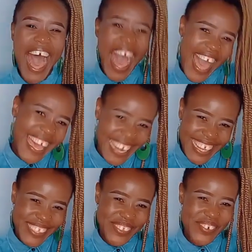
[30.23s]
Hi,
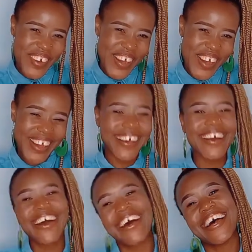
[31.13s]
Ree
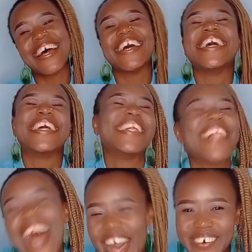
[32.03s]

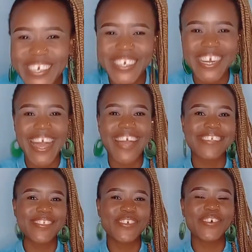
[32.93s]
Squad! How are you
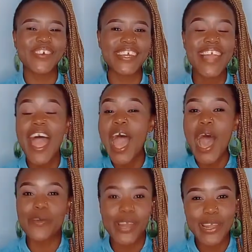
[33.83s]
guys doing?
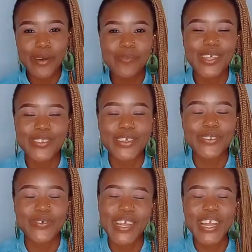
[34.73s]
I really hope that you're
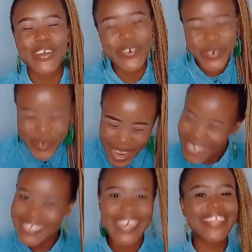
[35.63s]
doing
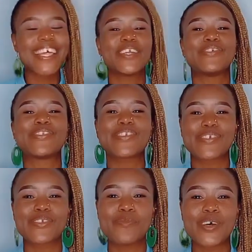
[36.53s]
great. Thank you
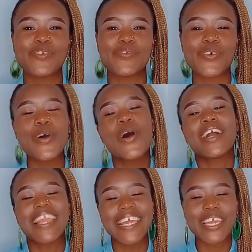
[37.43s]
so, so much for
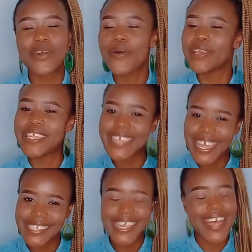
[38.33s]
clicking on
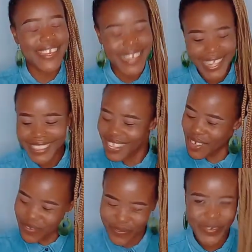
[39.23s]
yet
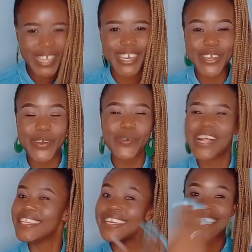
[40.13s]
another video.
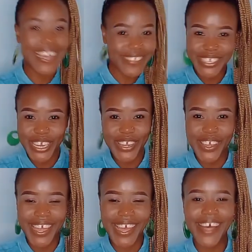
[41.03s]
Well, in case you're
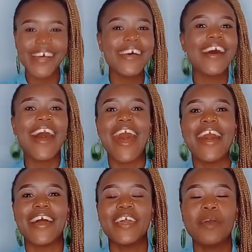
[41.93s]
new here,
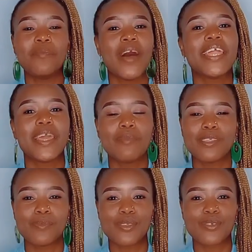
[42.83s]
hi, my name
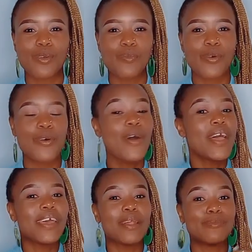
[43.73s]
is Ms Rombo,
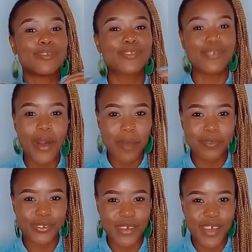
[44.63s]
and I'm so
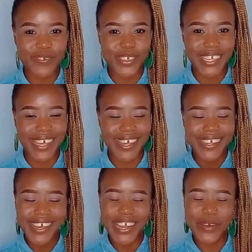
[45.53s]
happy to have you
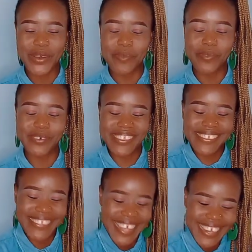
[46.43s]
here. Karibu
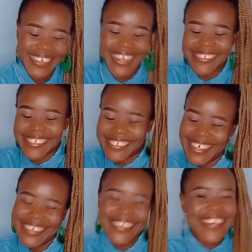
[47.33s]
sana,
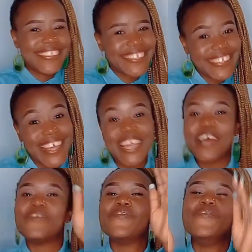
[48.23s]
sana,
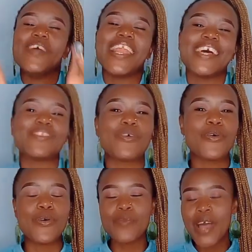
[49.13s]
sana. Feel at
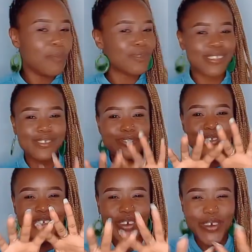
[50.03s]
home. Mtu
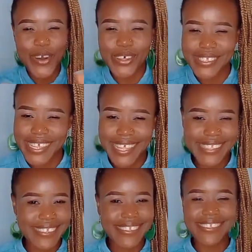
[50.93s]
sikuchokoze.
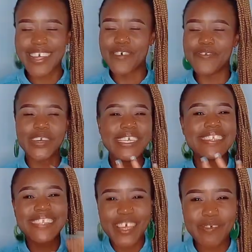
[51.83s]
This is a very
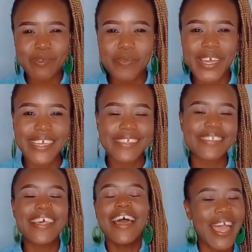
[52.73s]
safe
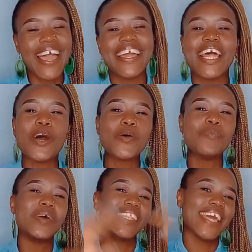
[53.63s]
space. And I
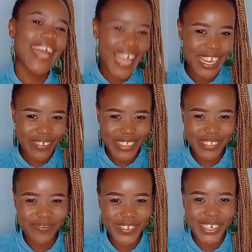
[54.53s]
hope by the end of
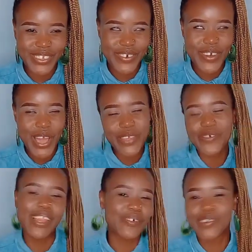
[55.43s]
this video, you
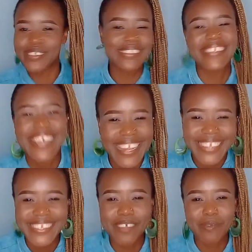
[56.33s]
will have
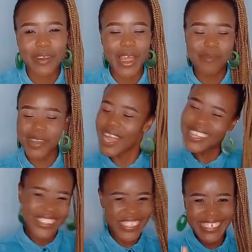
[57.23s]
considered subscribing
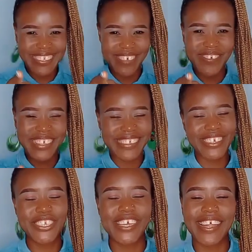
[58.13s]
to this
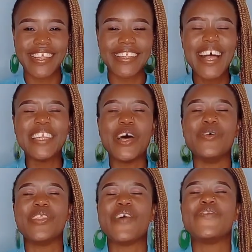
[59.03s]
amazing channel. Now,
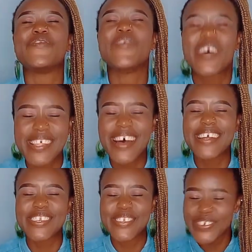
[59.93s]
without further
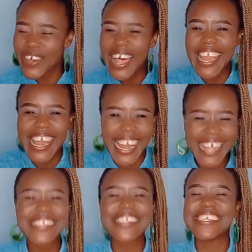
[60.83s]
ado,
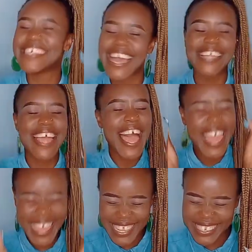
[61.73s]
let's get
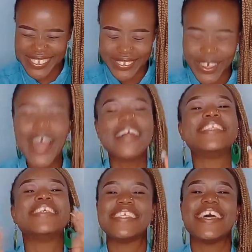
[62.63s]
into
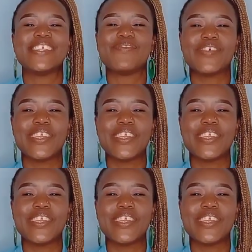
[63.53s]
today's